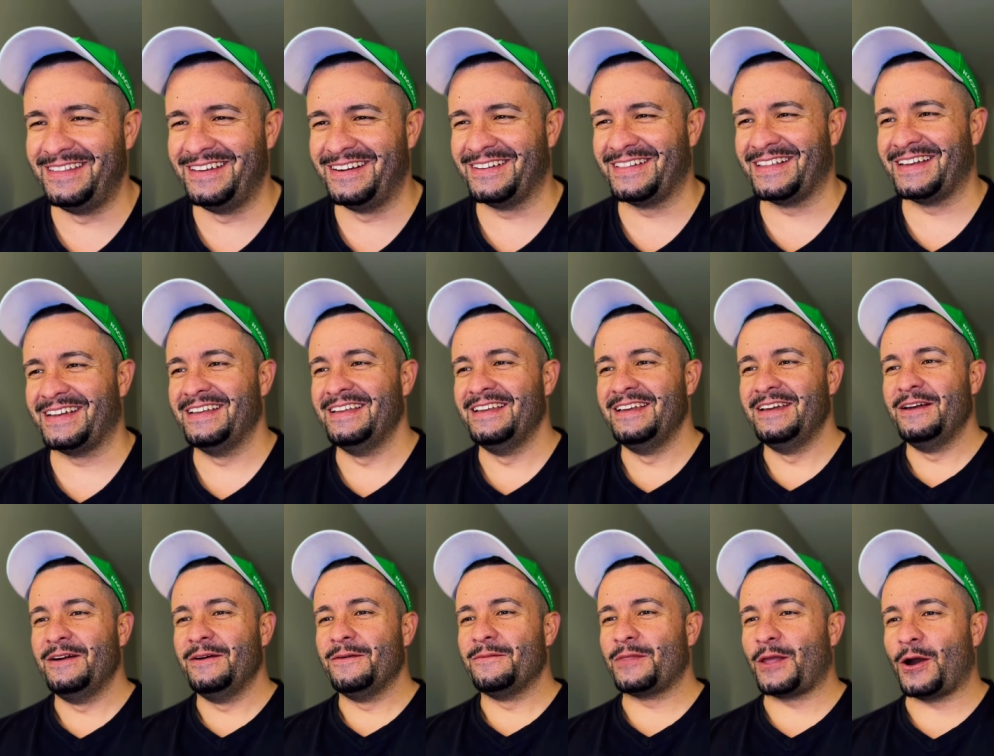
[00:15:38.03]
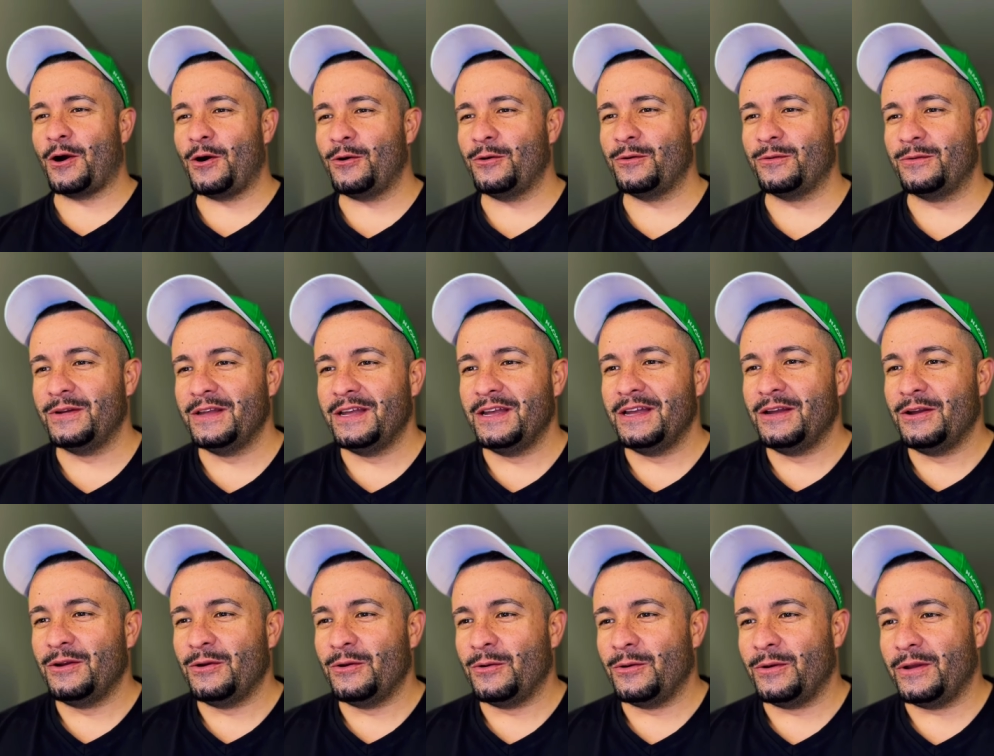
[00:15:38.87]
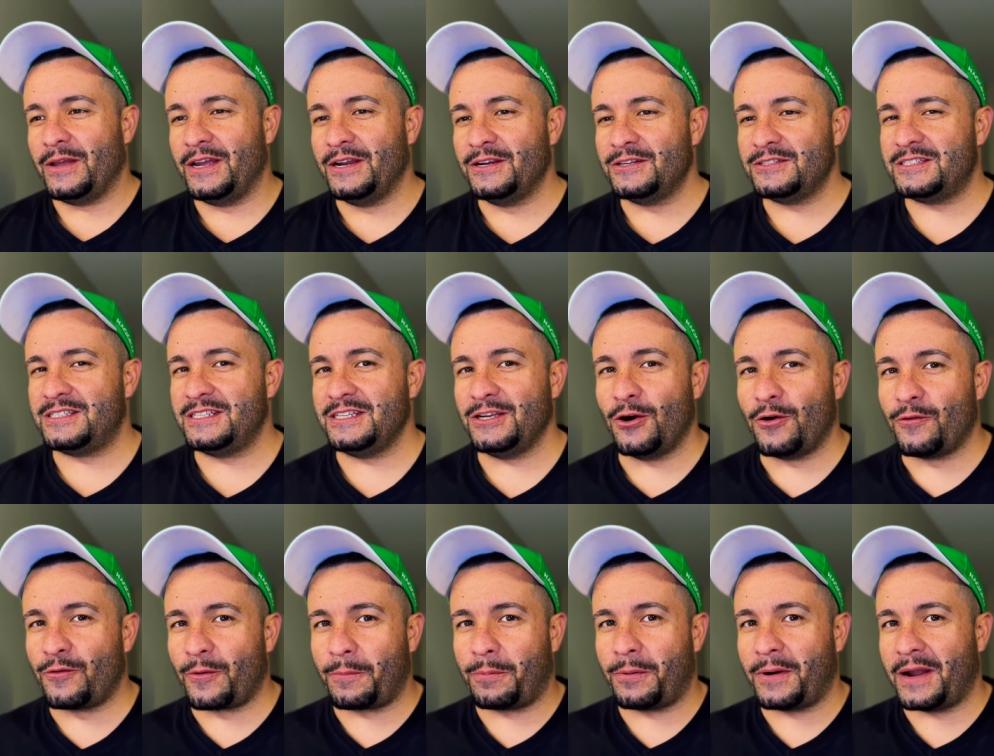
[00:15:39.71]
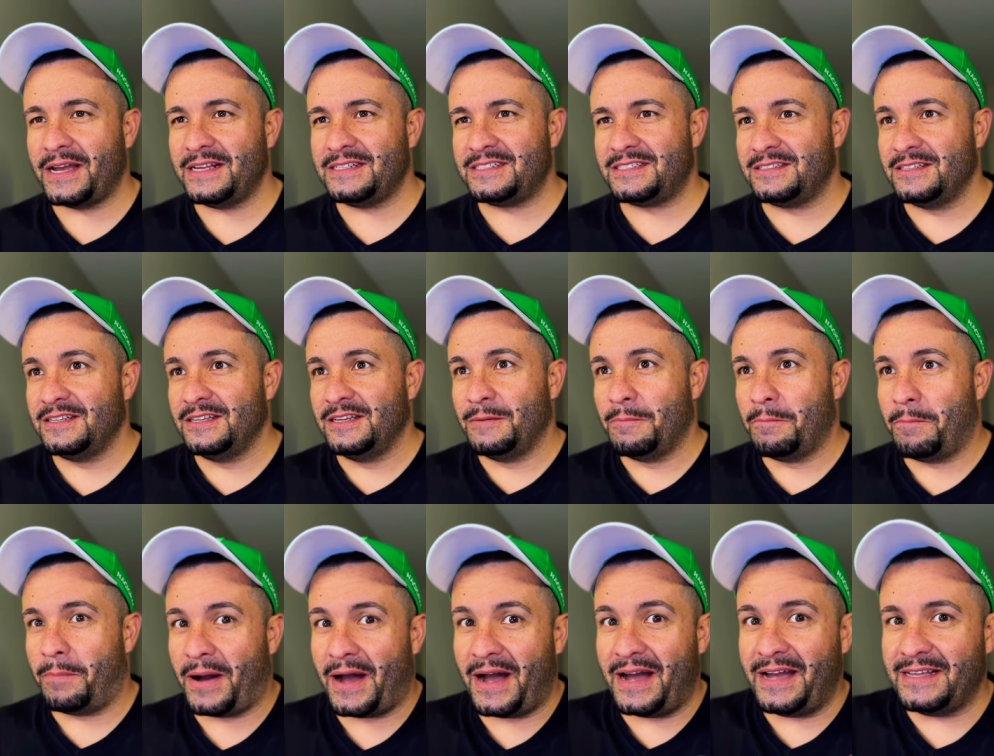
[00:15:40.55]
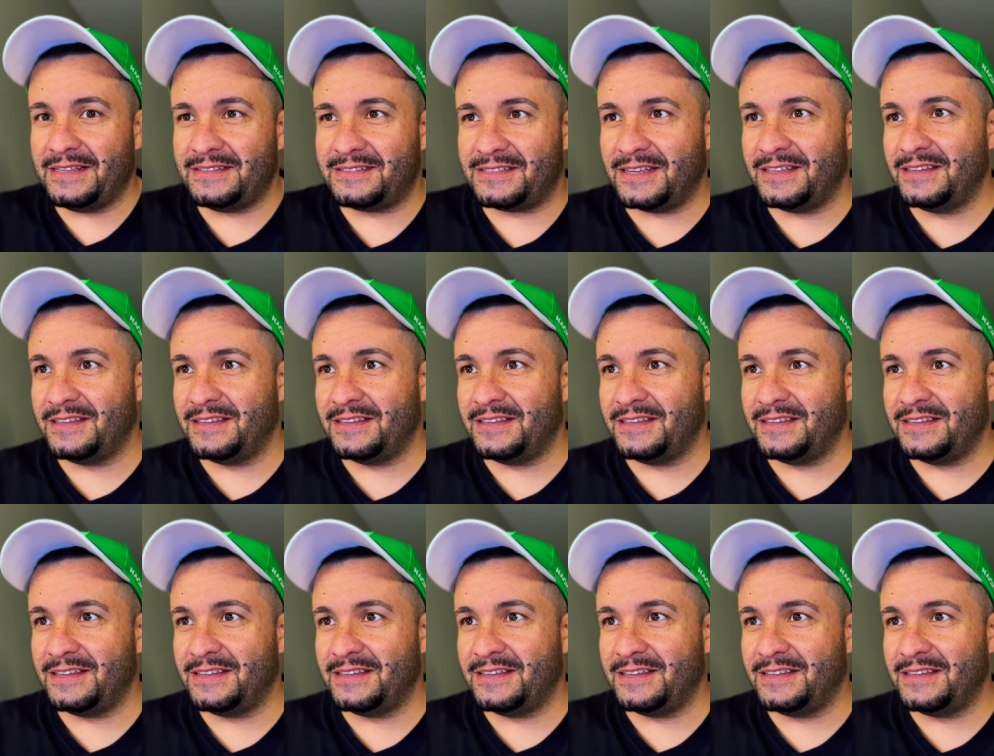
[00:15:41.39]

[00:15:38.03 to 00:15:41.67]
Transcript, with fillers: They're like, oh, here's the overpriced pint,